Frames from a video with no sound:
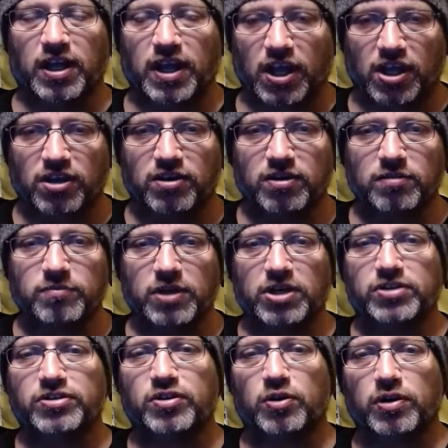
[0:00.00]
in
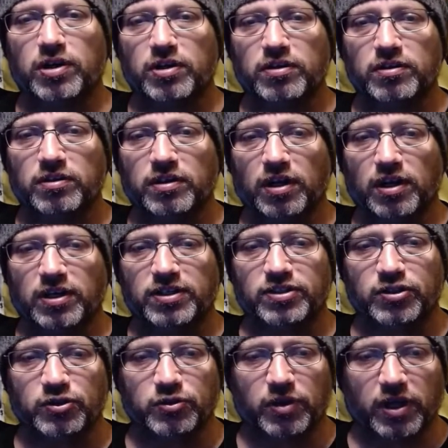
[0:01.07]
Minnesota
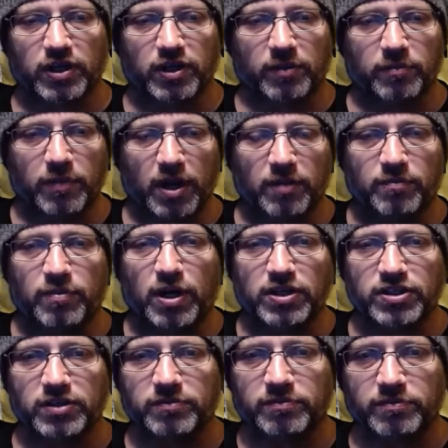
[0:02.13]
to get a
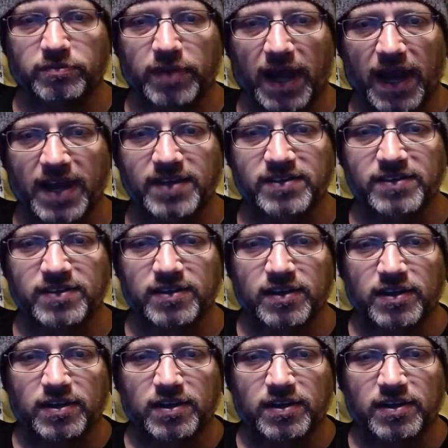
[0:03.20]
budget passed.